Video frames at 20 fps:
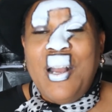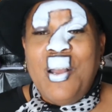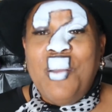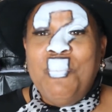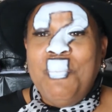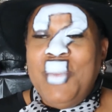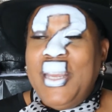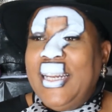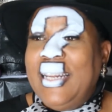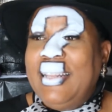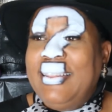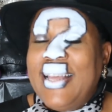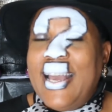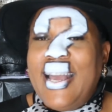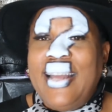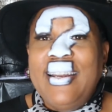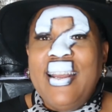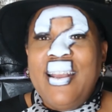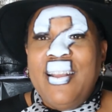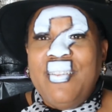meaning
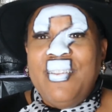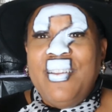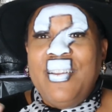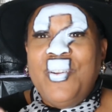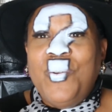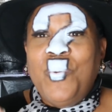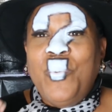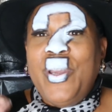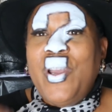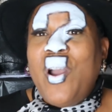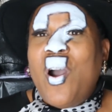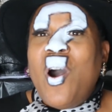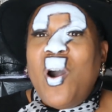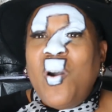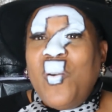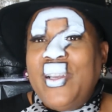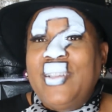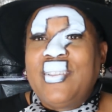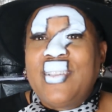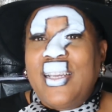that we're always